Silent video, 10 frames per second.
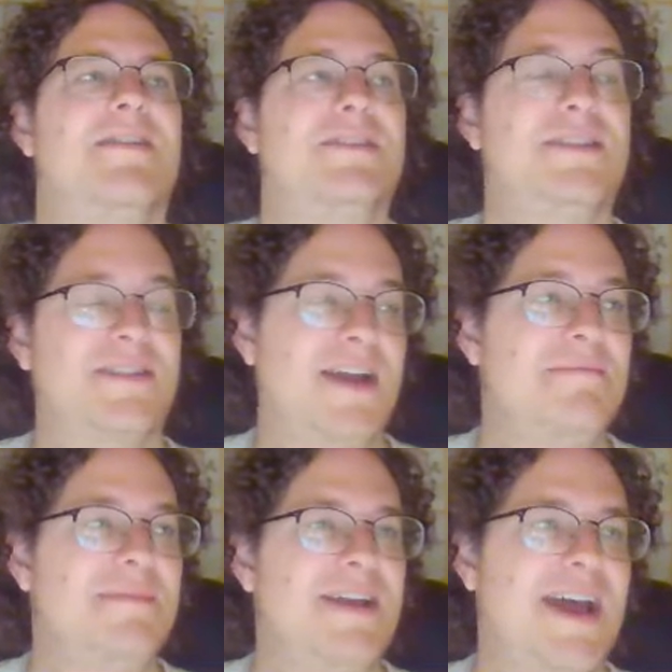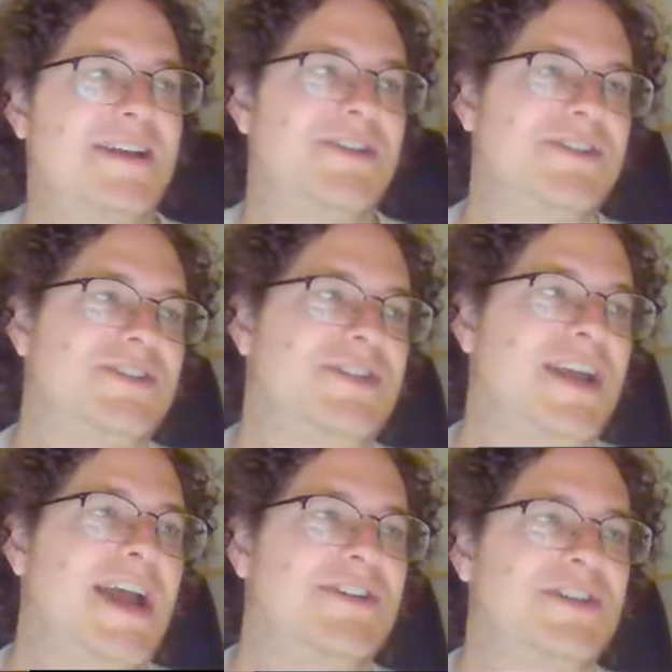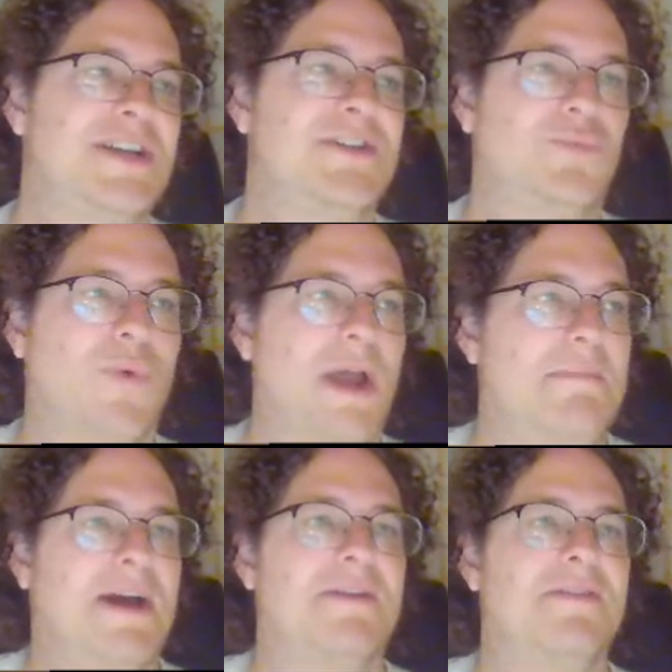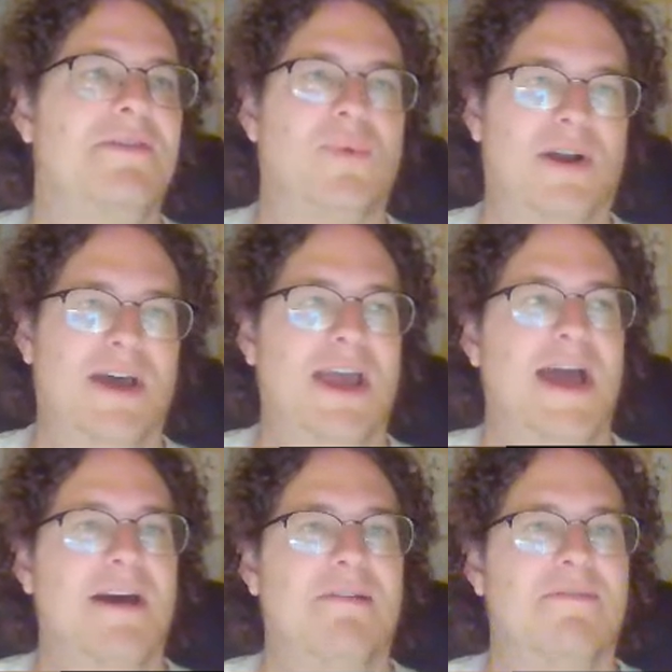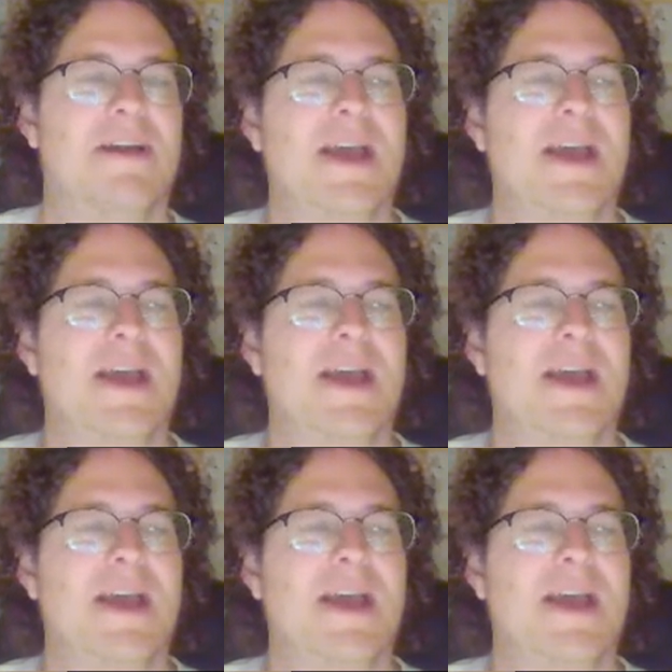This time, she actually is way better than what I have.